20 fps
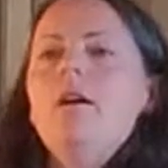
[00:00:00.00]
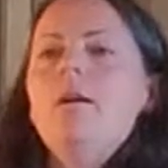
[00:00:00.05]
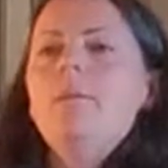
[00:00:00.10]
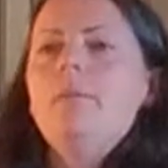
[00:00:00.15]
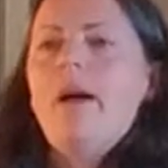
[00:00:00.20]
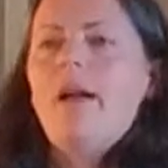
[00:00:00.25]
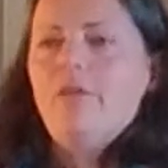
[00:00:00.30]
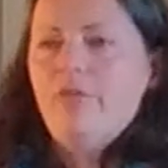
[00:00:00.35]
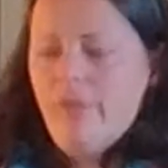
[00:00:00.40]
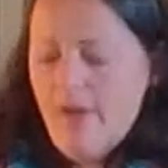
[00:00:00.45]

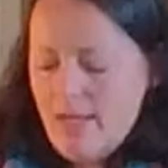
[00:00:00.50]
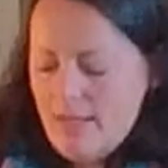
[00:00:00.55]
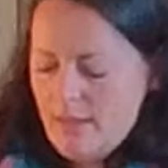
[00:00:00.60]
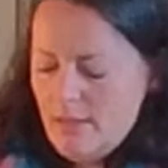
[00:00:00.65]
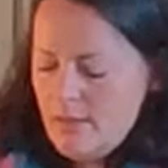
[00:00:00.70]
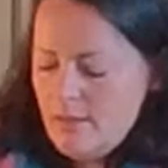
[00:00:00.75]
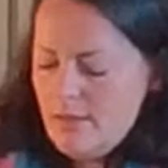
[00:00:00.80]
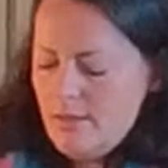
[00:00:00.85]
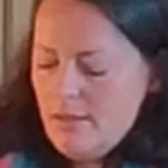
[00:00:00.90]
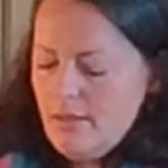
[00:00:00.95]
My
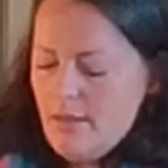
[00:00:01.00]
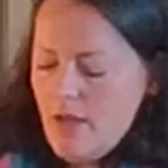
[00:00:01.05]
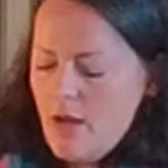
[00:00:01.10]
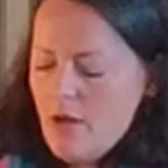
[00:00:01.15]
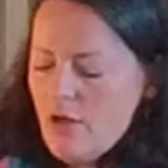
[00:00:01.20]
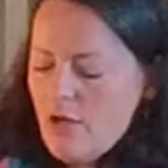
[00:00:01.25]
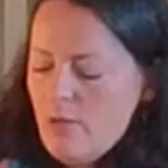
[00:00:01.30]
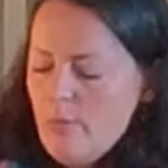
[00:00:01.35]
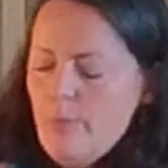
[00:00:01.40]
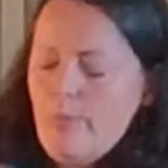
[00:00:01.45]
friend's
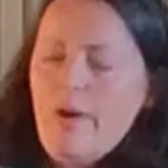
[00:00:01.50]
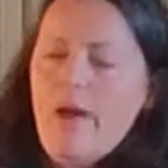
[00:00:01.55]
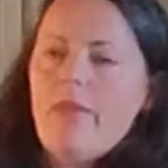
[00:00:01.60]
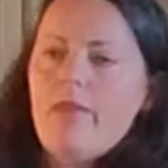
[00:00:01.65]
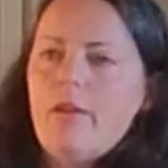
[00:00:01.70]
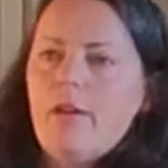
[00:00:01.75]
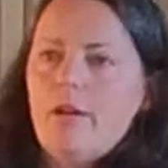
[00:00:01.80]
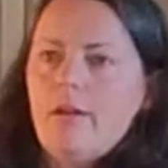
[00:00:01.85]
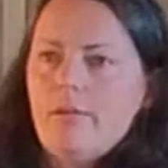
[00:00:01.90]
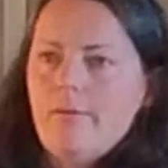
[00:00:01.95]
younger
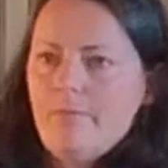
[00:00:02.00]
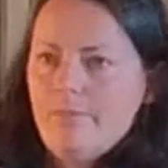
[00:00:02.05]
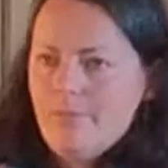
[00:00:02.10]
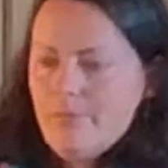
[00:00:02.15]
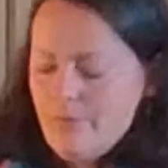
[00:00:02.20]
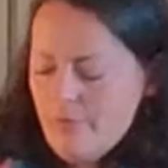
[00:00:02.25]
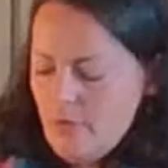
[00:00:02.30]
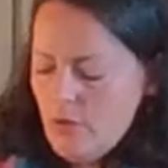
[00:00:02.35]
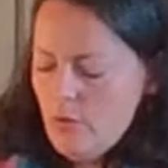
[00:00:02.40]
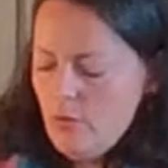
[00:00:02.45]
brother,
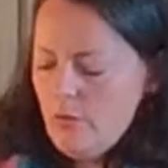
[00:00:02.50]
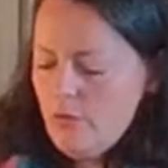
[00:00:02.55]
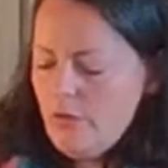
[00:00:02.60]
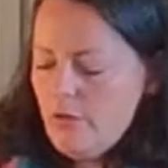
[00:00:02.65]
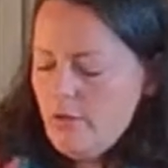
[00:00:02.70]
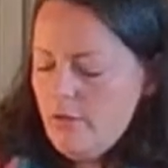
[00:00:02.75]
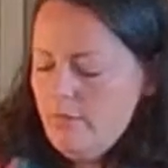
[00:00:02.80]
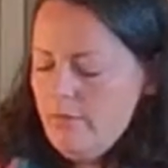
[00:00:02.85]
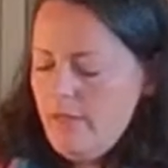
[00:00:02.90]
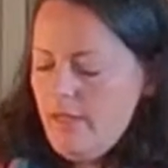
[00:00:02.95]
who
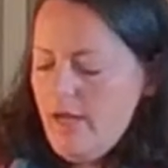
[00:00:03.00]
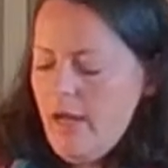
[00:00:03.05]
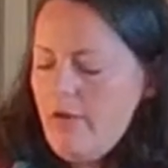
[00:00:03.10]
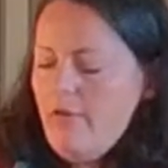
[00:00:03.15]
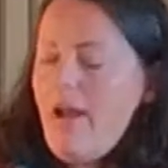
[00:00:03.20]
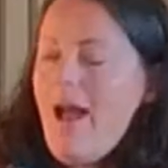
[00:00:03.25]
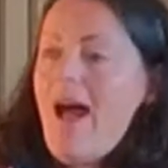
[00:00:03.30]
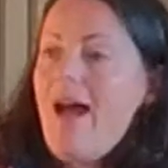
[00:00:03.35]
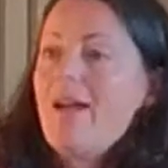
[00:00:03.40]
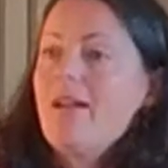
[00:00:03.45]
served in
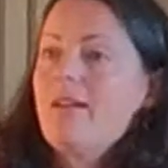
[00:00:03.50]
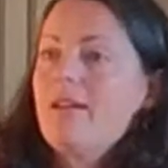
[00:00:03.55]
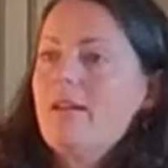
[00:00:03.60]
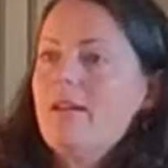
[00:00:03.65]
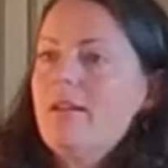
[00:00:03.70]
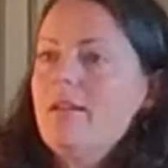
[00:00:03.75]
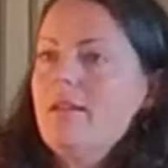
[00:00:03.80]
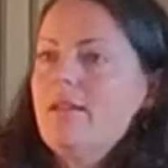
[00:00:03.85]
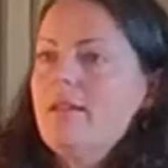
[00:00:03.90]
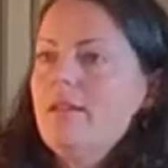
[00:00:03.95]
Iraq,
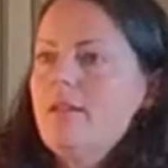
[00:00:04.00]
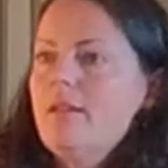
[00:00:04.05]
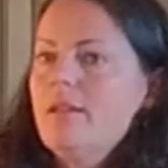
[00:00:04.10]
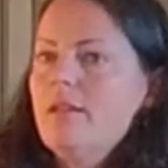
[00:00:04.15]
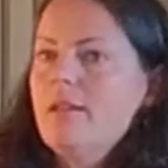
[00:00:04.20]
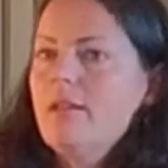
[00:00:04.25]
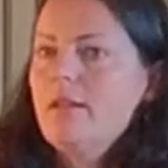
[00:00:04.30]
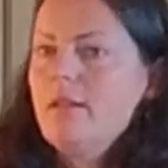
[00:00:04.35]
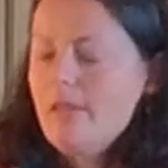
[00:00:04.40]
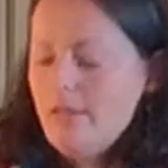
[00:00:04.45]

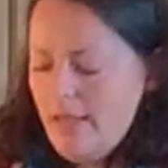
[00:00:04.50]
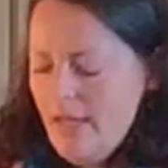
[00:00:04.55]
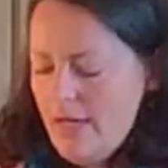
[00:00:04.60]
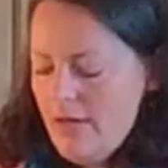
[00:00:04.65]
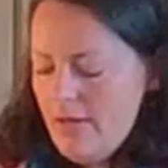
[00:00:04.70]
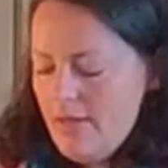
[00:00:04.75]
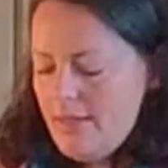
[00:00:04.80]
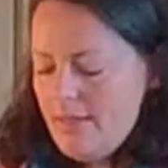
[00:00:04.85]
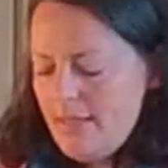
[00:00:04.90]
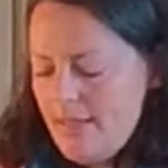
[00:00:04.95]

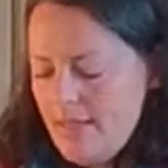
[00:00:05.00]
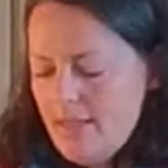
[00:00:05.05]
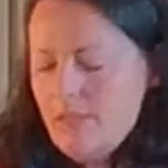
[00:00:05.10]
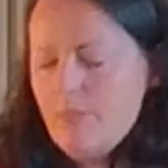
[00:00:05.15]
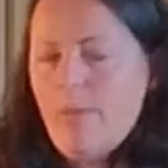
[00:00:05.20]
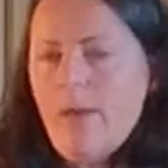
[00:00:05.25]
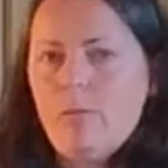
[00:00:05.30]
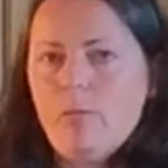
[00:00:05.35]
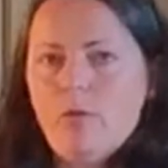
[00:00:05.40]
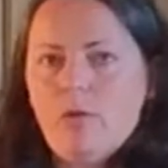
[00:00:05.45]
carries this
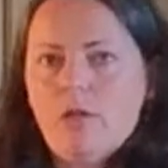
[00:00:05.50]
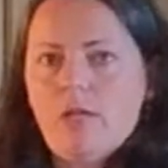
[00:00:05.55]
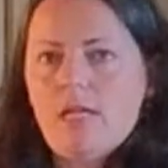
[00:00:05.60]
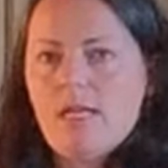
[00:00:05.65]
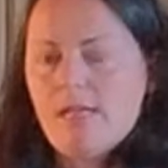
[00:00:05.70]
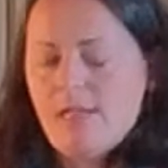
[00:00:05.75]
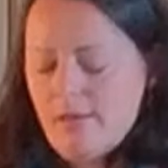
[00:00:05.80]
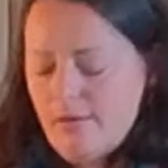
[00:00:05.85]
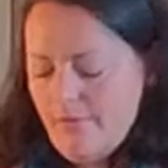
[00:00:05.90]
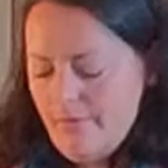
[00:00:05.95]
memory.
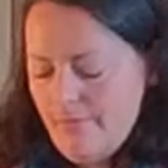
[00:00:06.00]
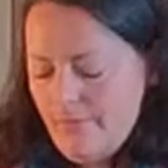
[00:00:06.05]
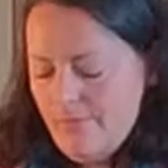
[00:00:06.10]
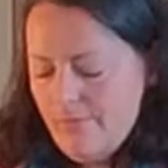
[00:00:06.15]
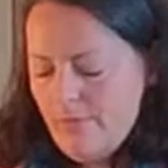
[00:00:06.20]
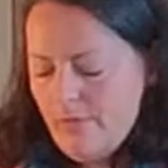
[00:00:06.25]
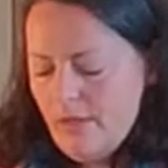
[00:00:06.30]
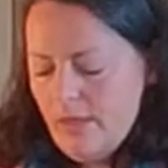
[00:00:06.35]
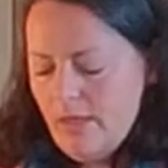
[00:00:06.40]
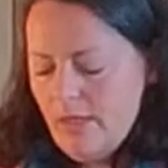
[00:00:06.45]

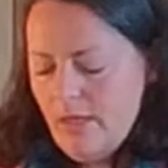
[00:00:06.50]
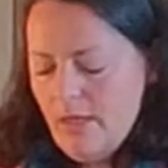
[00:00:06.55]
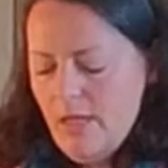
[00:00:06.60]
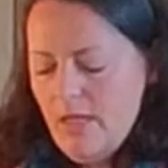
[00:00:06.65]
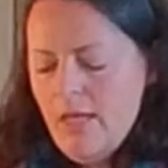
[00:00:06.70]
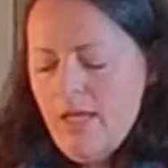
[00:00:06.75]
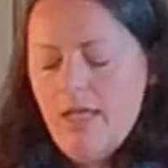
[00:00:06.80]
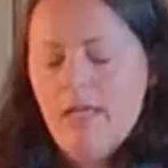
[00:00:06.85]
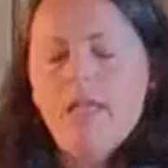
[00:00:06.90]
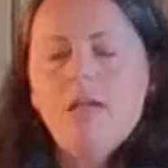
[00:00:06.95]

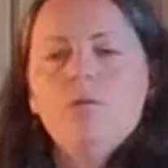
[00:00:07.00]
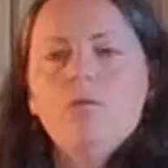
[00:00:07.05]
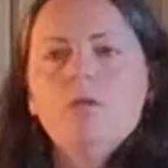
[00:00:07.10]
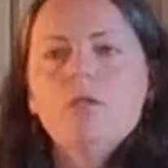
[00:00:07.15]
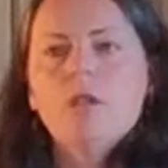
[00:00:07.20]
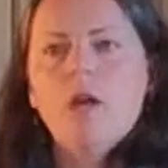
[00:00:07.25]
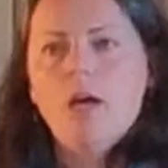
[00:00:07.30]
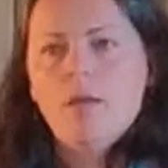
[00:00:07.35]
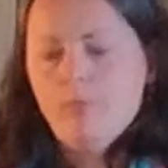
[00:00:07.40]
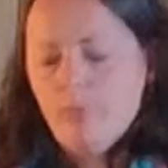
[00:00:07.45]
He was
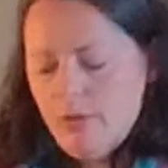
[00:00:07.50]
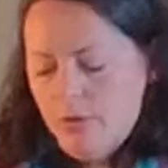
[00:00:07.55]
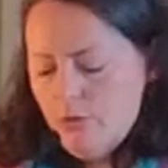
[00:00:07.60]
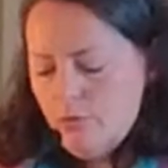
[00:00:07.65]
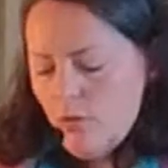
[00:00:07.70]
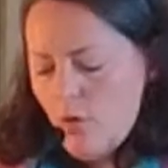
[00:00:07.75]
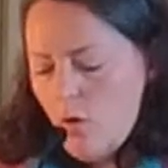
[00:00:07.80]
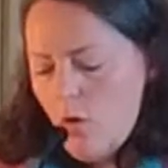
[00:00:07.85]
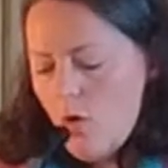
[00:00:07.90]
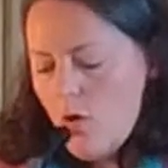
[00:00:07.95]
on
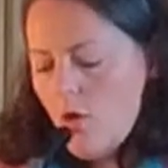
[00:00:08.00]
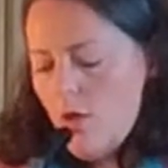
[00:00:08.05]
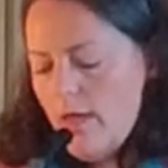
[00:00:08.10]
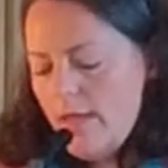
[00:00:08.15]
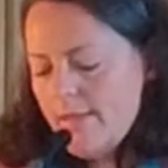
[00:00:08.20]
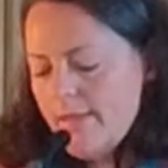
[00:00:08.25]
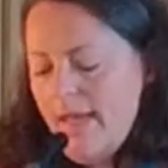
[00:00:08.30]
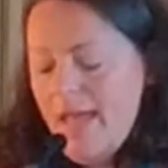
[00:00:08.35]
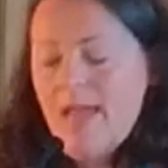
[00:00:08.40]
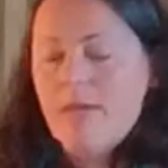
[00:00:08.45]
patrol
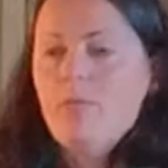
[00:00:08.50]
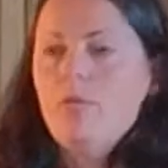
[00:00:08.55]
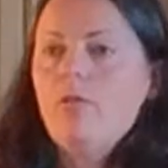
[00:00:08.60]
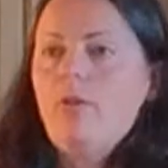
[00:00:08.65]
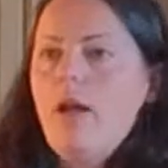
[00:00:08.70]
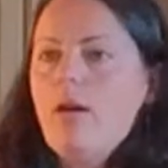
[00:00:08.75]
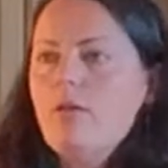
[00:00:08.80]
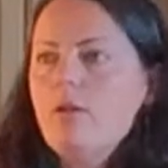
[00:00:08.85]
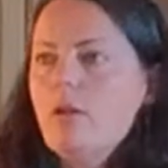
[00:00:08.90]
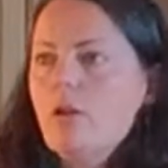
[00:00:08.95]
and came
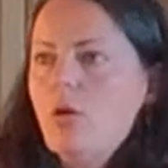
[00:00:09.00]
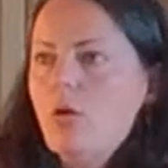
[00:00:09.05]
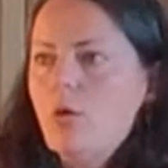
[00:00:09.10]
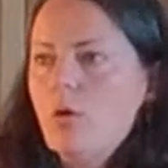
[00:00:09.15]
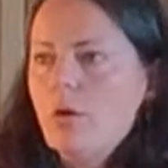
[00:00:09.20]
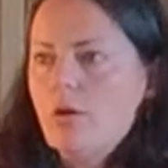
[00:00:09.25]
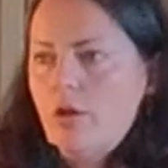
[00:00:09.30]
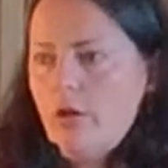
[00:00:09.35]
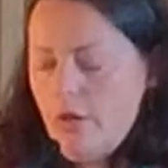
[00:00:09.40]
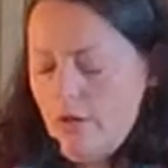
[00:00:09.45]
around a
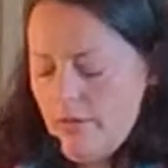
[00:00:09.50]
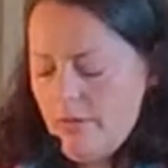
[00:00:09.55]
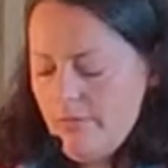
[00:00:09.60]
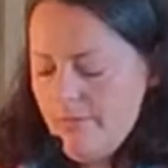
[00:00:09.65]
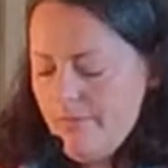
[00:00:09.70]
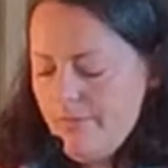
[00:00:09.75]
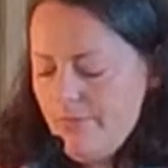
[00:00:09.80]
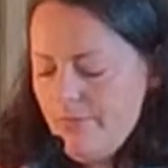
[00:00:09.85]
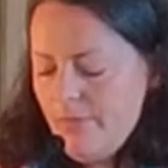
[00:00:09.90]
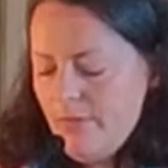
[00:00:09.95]
corner.
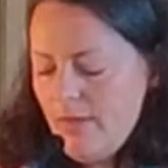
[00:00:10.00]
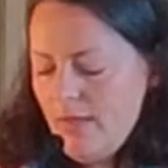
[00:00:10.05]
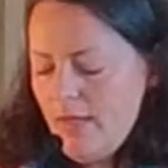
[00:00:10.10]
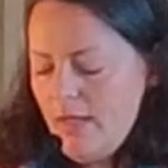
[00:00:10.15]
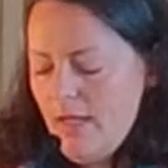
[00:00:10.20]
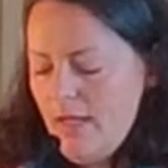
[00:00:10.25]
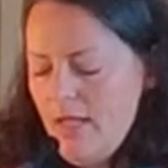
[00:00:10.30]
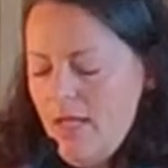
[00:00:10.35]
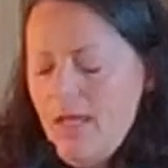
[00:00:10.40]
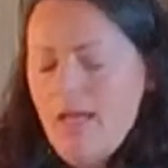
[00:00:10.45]

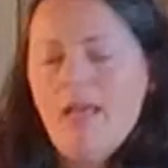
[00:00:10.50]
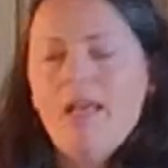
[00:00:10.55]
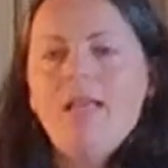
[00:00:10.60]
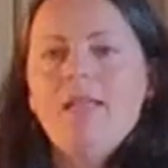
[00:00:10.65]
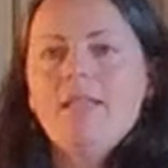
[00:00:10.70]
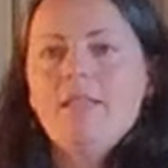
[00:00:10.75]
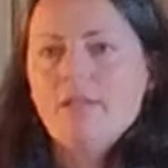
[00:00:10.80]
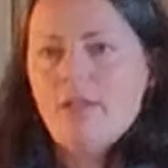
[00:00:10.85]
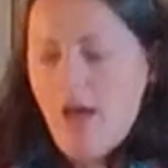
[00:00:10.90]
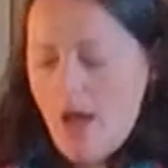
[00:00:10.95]

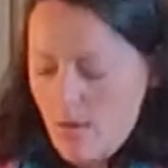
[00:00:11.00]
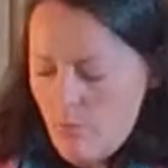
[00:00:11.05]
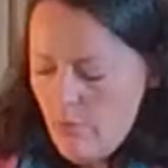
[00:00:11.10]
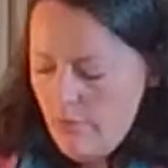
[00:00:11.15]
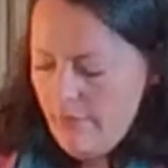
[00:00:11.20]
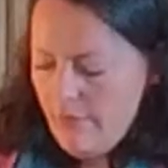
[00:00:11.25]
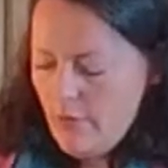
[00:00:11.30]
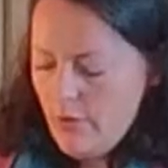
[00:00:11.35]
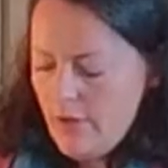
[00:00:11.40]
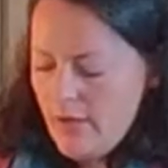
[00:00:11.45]
He saw
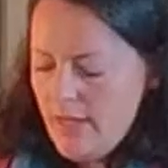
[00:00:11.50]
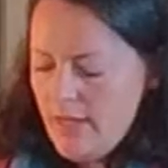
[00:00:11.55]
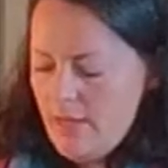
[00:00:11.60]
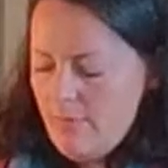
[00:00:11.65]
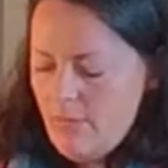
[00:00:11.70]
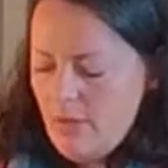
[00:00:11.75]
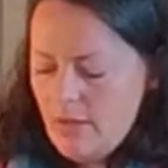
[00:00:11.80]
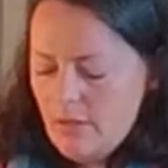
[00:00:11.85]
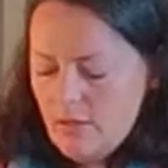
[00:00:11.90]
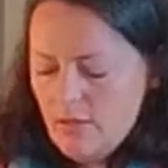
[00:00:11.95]
before
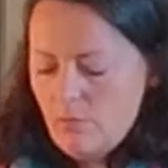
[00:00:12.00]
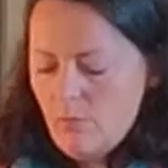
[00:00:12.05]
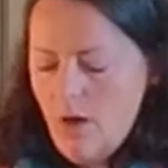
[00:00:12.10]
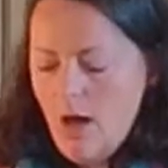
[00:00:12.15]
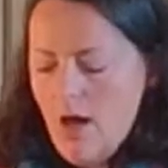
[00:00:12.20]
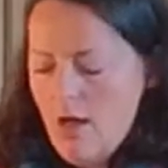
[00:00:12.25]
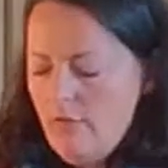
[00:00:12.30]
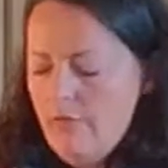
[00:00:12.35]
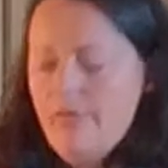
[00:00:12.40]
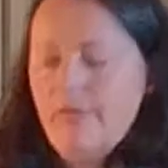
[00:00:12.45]
him a
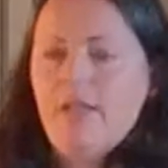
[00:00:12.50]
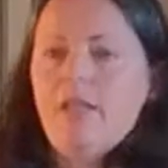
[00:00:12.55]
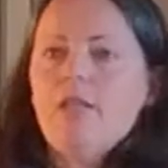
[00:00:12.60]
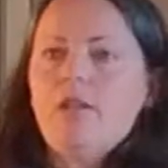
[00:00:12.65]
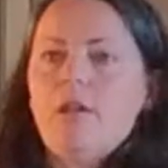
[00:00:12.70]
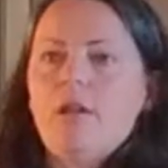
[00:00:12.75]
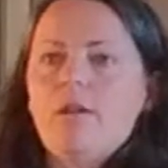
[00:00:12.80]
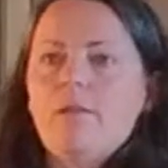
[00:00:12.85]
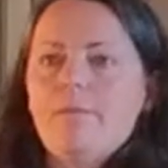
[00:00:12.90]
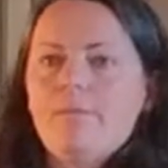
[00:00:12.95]
small
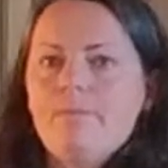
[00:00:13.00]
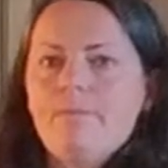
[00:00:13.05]
figure.